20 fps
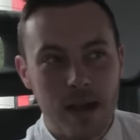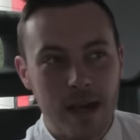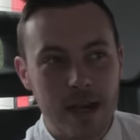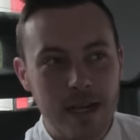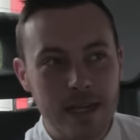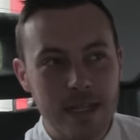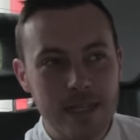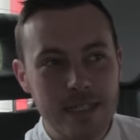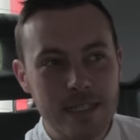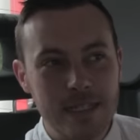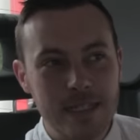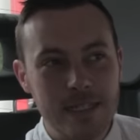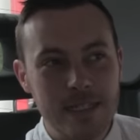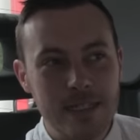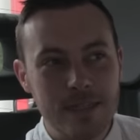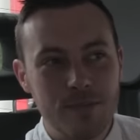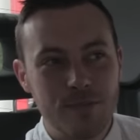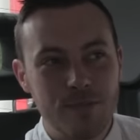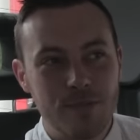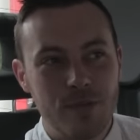
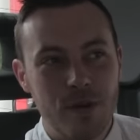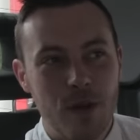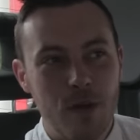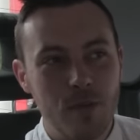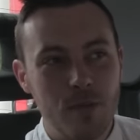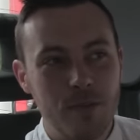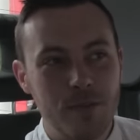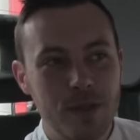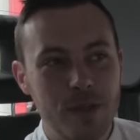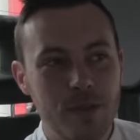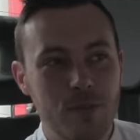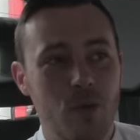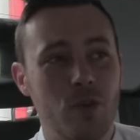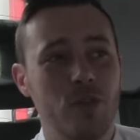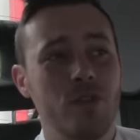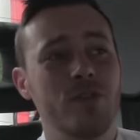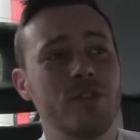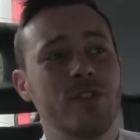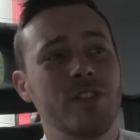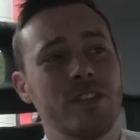I probably
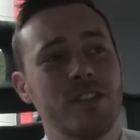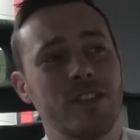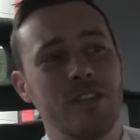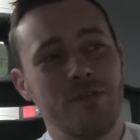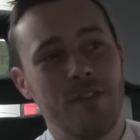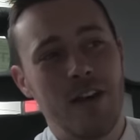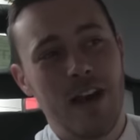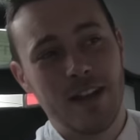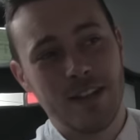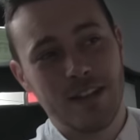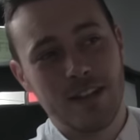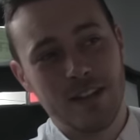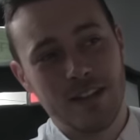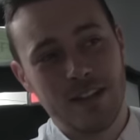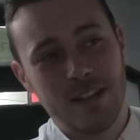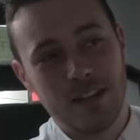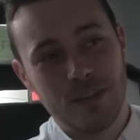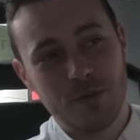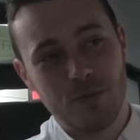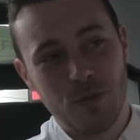wouldn't, in the fact
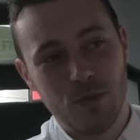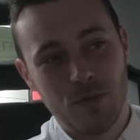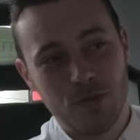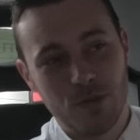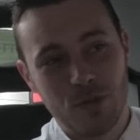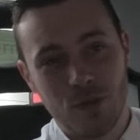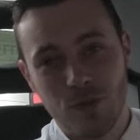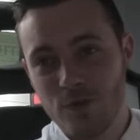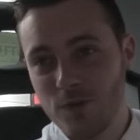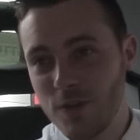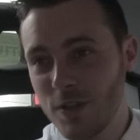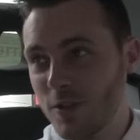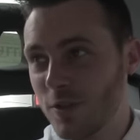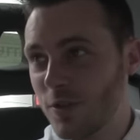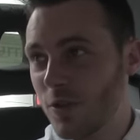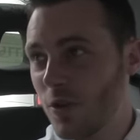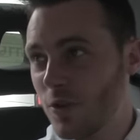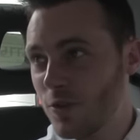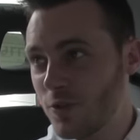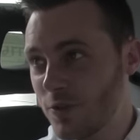that I suppose country to
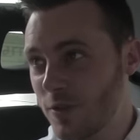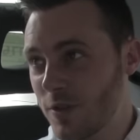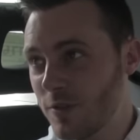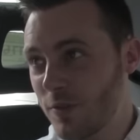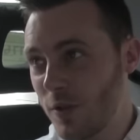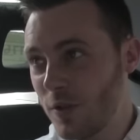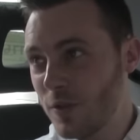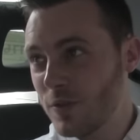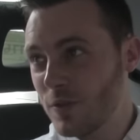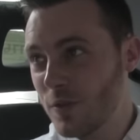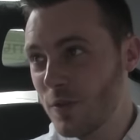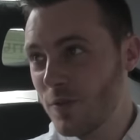country runs